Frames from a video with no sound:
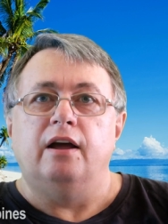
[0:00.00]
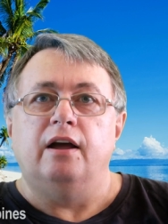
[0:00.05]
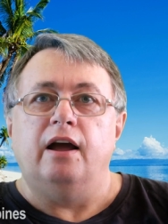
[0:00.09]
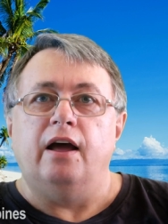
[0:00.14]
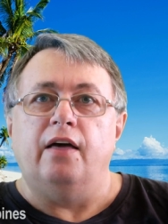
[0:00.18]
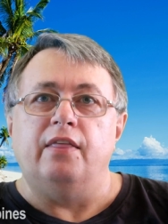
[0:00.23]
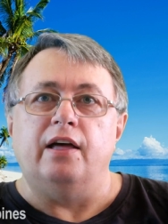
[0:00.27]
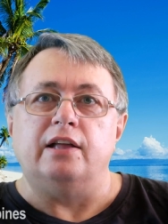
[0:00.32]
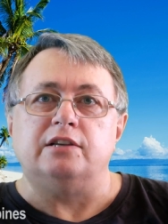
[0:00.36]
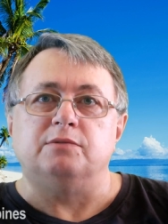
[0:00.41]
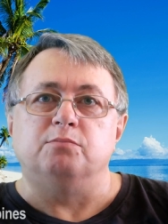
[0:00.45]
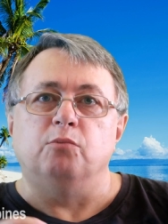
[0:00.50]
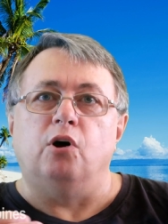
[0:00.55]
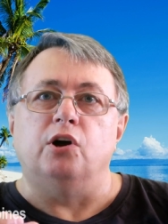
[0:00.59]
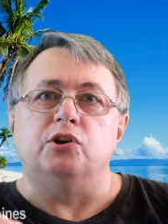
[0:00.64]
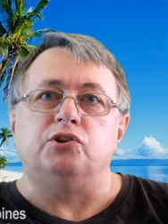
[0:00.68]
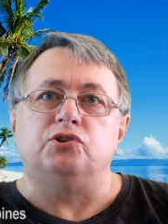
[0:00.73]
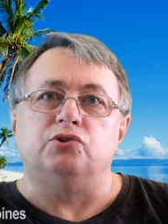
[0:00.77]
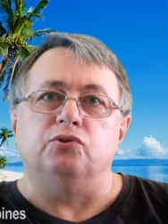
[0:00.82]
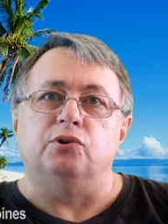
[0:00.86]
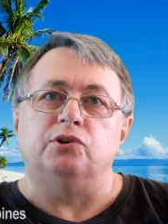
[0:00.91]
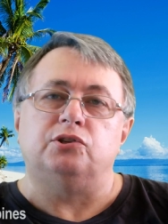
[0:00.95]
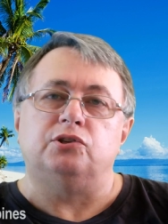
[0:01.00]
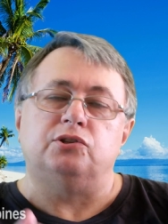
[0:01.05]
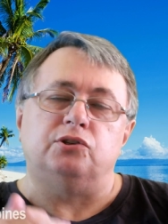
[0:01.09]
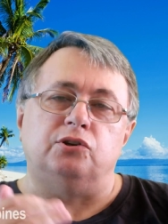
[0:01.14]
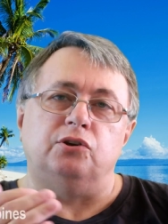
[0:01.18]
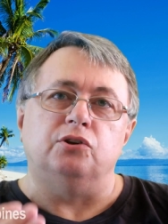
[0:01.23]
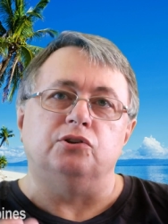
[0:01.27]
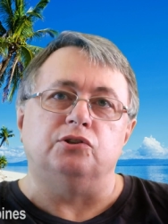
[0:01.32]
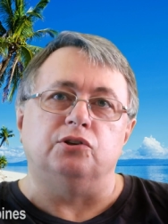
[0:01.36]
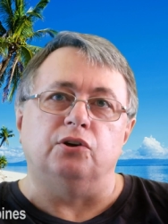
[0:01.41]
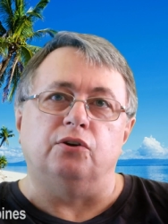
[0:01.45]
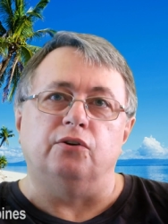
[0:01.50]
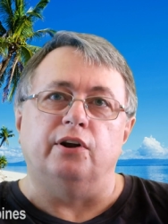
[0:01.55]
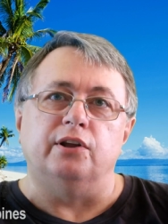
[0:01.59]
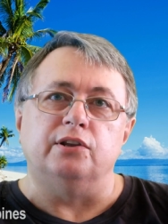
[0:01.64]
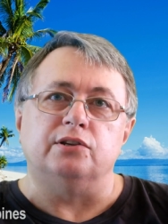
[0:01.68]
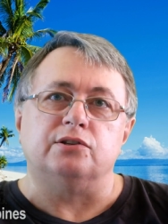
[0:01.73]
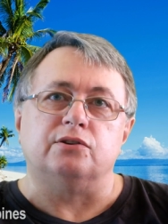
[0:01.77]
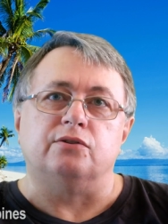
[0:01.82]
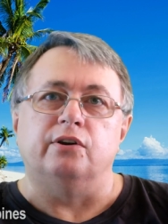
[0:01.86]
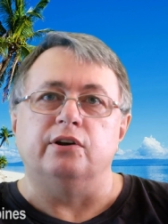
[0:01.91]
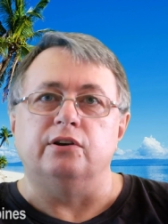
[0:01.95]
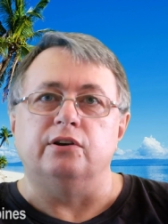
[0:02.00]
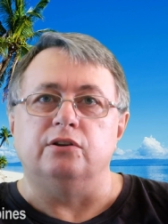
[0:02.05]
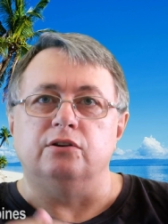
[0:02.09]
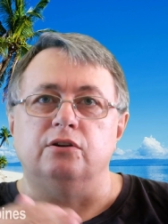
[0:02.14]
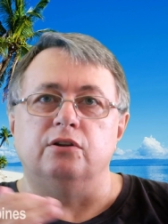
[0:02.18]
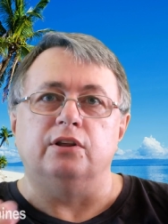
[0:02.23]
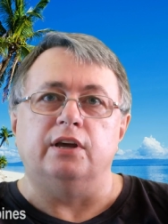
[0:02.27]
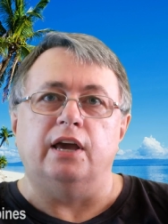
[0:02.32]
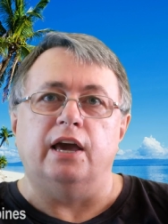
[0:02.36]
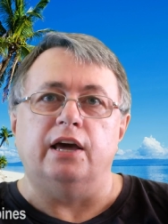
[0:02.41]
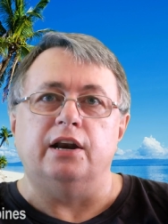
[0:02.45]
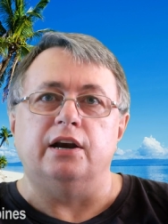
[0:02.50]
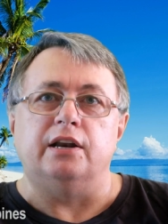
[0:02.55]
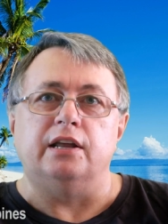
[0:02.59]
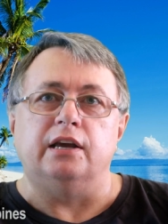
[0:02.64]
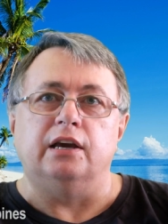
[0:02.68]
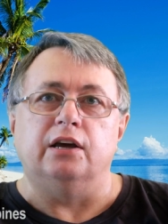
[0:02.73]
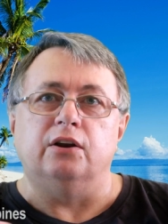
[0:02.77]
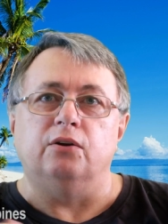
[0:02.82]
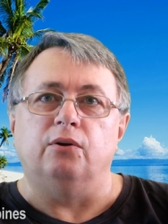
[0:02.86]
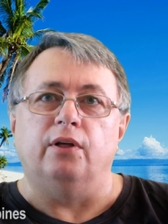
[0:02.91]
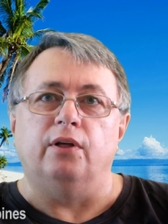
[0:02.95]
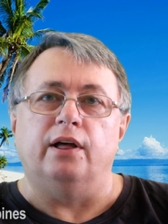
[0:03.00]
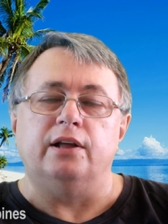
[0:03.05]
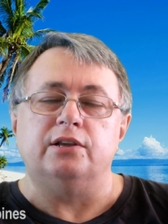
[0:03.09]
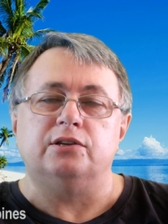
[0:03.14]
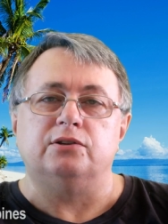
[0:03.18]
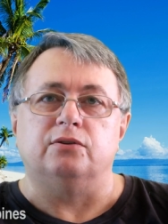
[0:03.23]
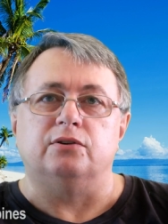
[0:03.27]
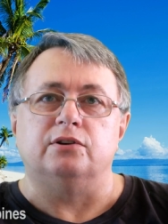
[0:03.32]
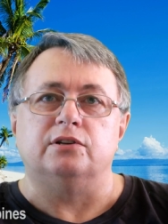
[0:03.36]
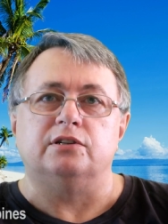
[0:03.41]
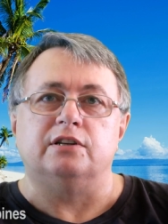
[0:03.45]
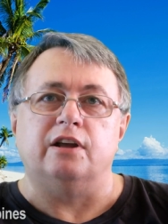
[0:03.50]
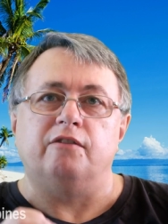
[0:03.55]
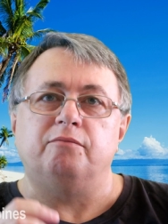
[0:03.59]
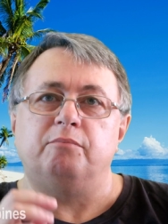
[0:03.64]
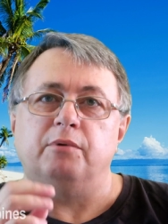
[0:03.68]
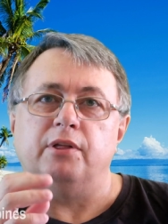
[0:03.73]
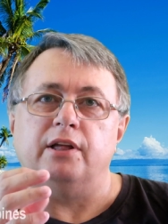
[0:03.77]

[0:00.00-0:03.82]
And that's my choice, to use the green screen and do the editing and all that sort of stuff.